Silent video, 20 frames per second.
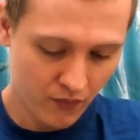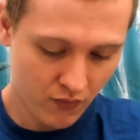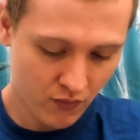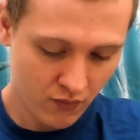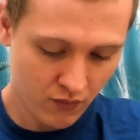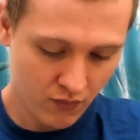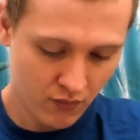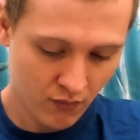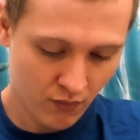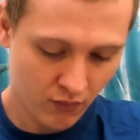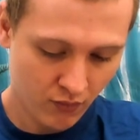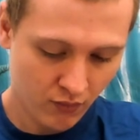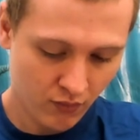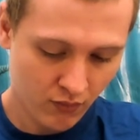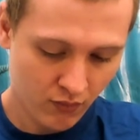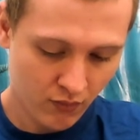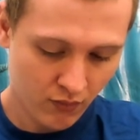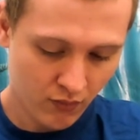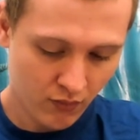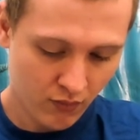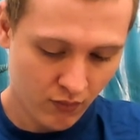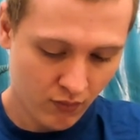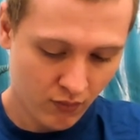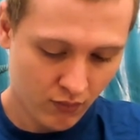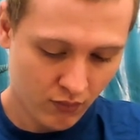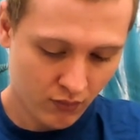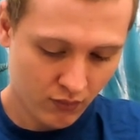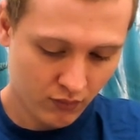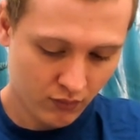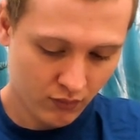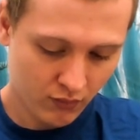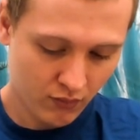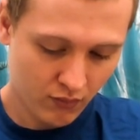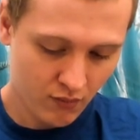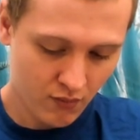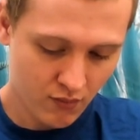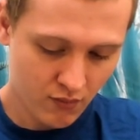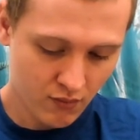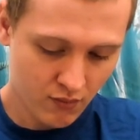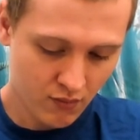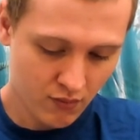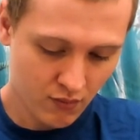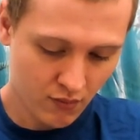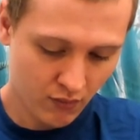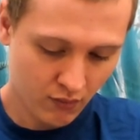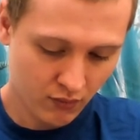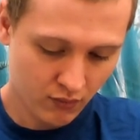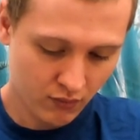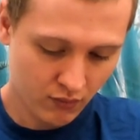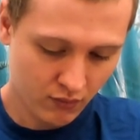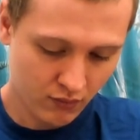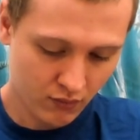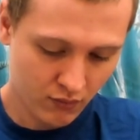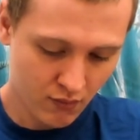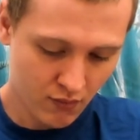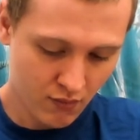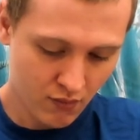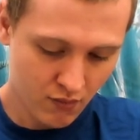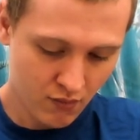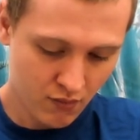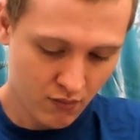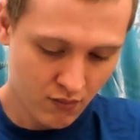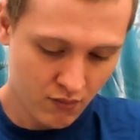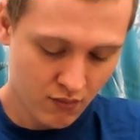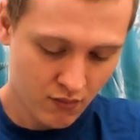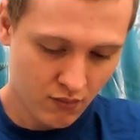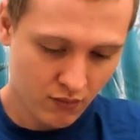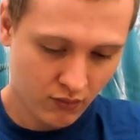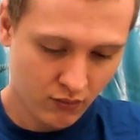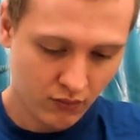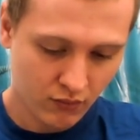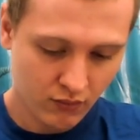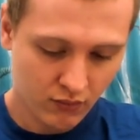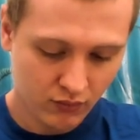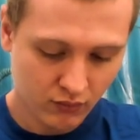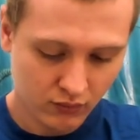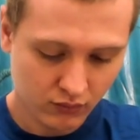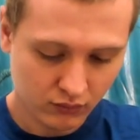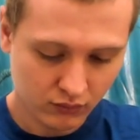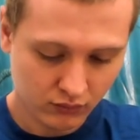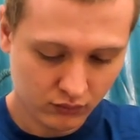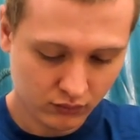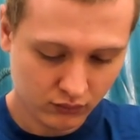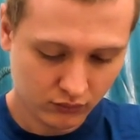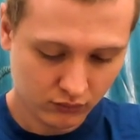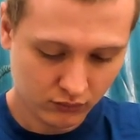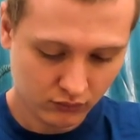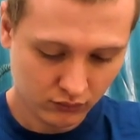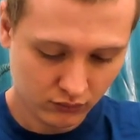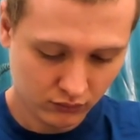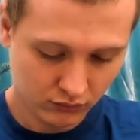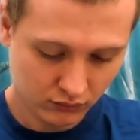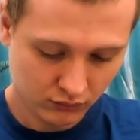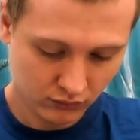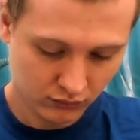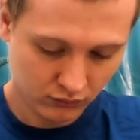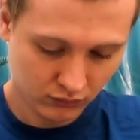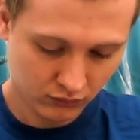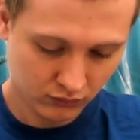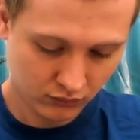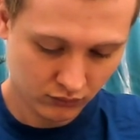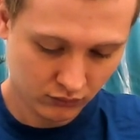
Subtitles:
(silence)